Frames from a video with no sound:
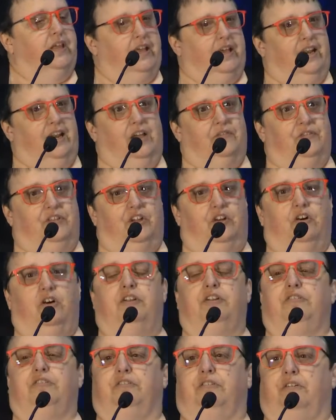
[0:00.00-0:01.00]
And I have the
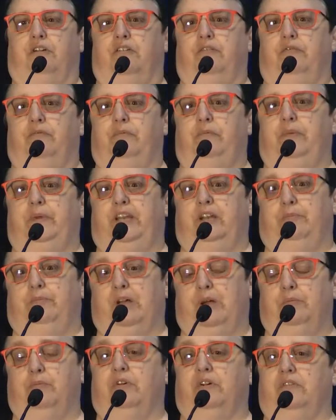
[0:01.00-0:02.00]
honor of being a
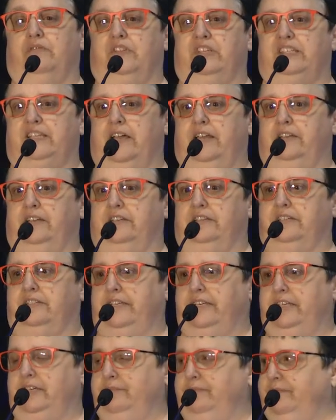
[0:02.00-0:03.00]
member of the San Yus
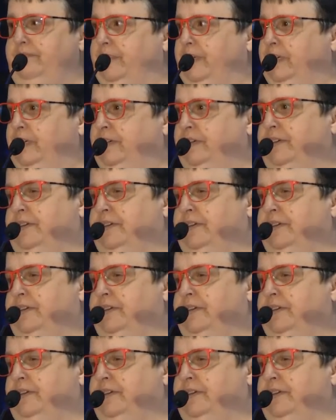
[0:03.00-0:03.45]
team.